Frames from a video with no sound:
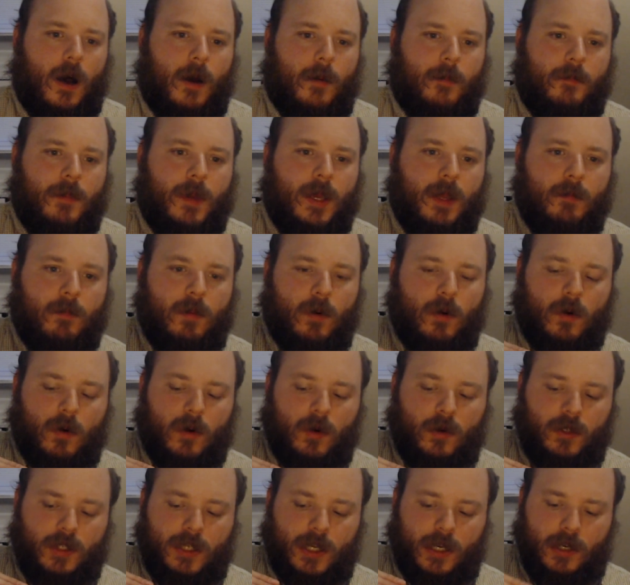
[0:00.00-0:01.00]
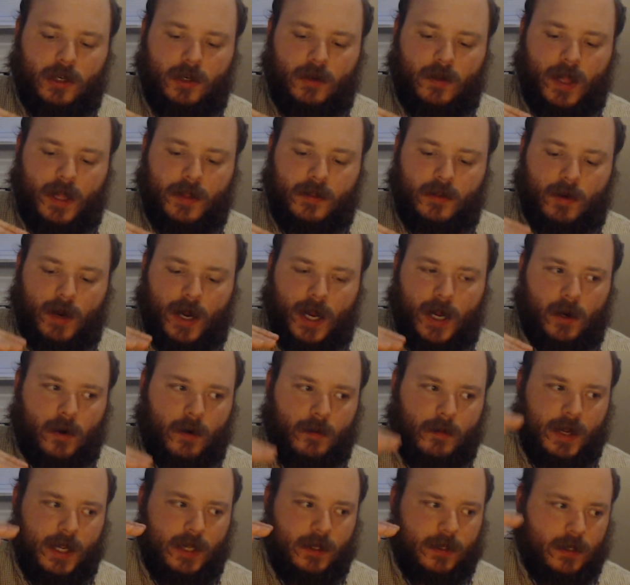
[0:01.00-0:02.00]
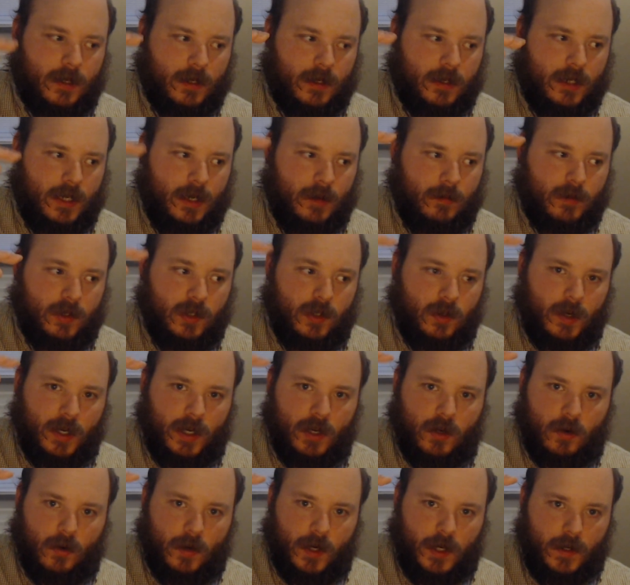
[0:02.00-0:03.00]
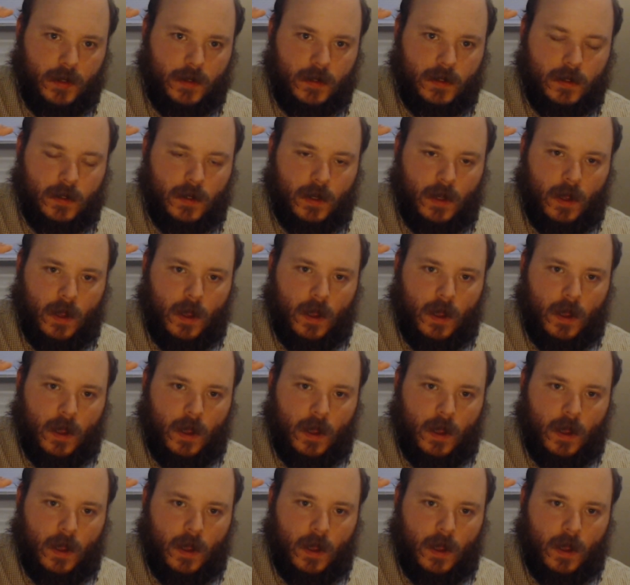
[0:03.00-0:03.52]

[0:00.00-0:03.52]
people who tend to do that, their Akkermansia seems to increase.